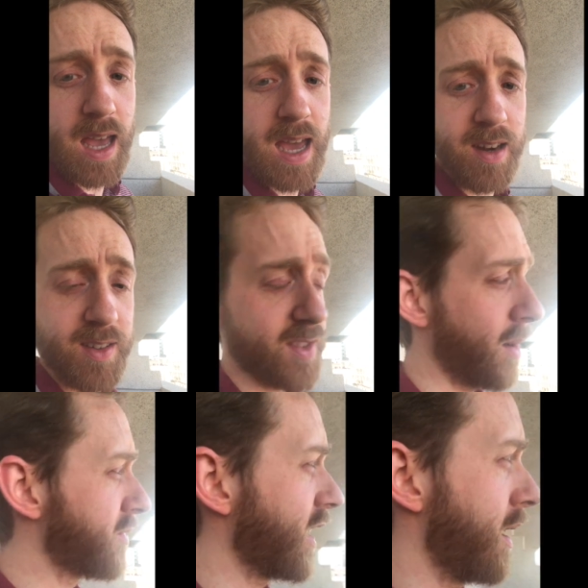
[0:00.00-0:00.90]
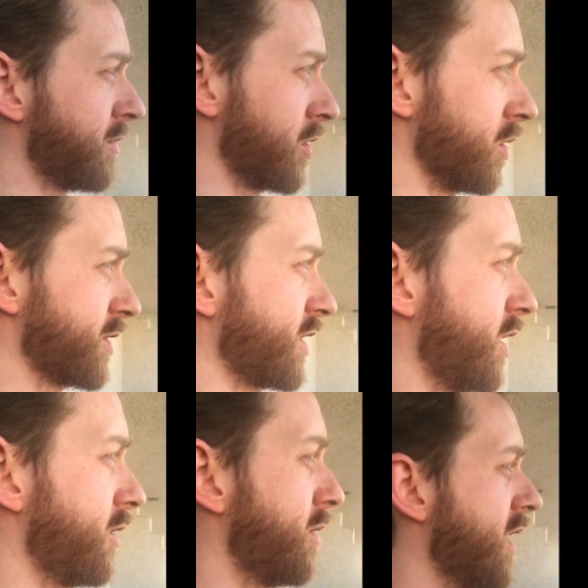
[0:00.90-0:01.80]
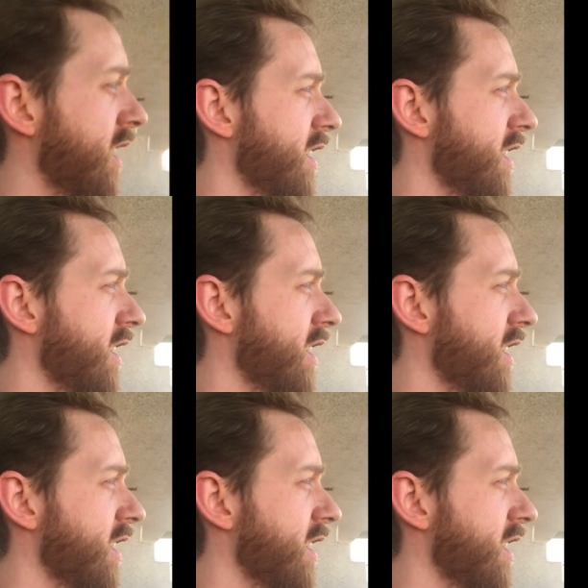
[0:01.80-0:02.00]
and sometimes also